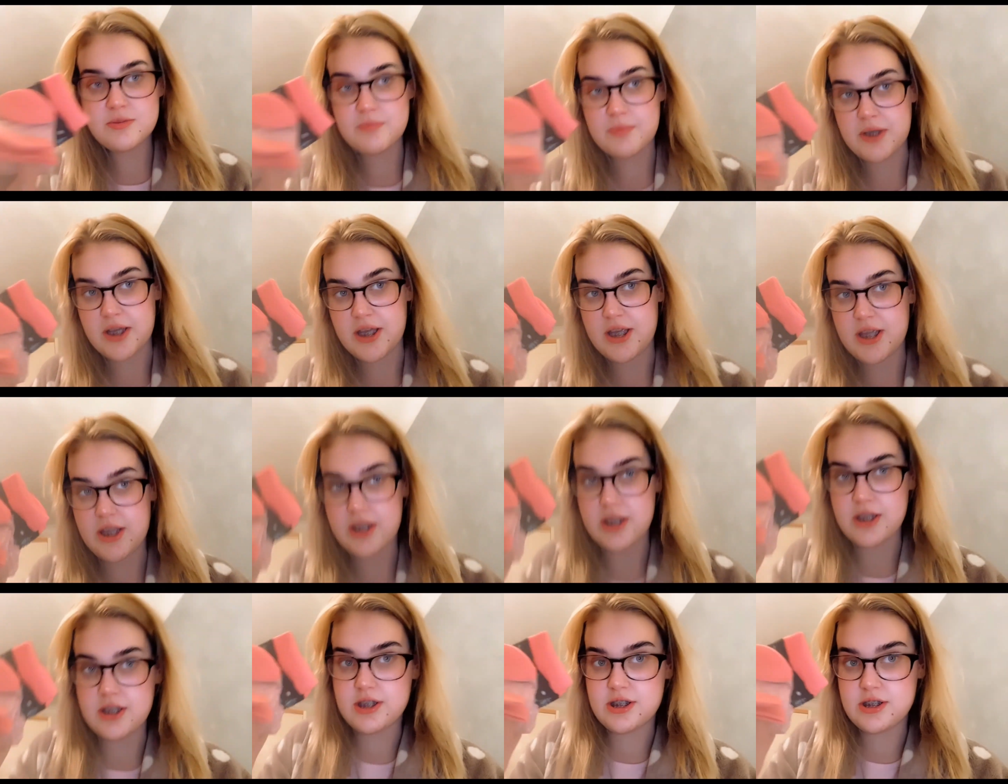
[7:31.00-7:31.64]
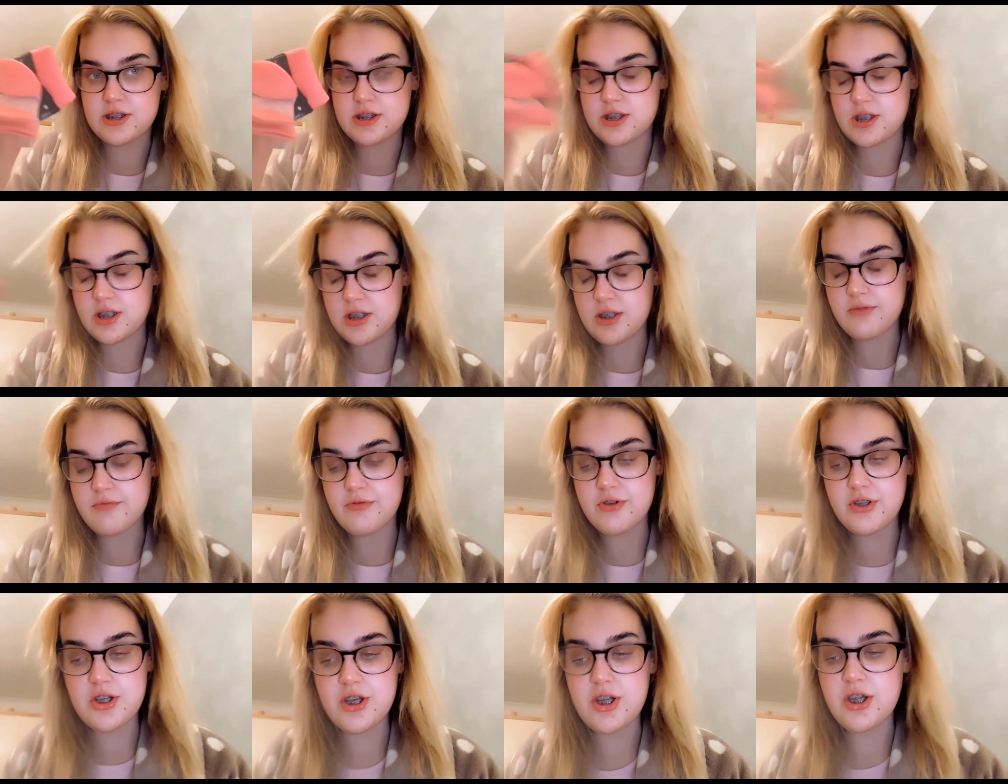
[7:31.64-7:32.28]
because
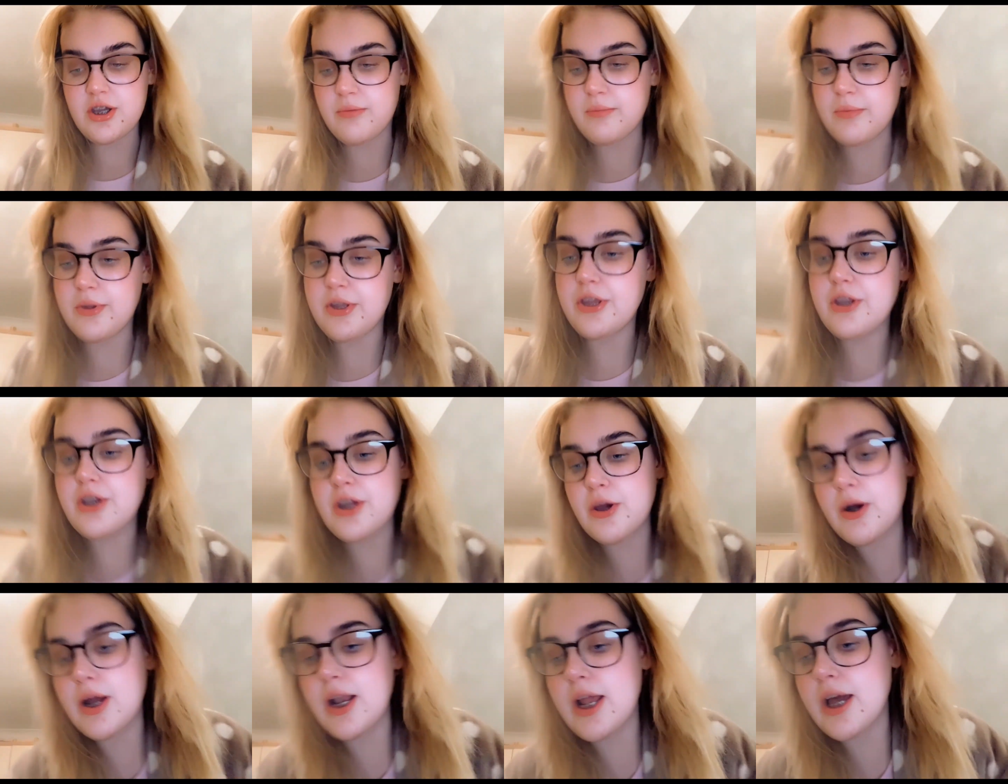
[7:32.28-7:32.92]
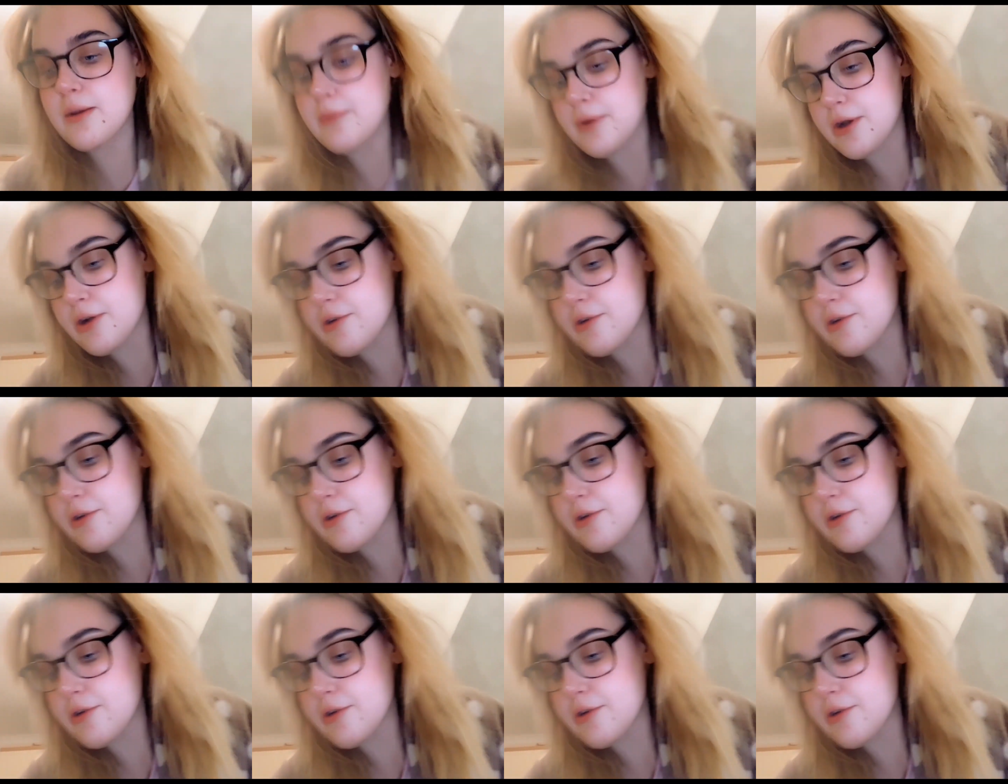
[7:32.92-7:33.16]
if you know me, you know I like my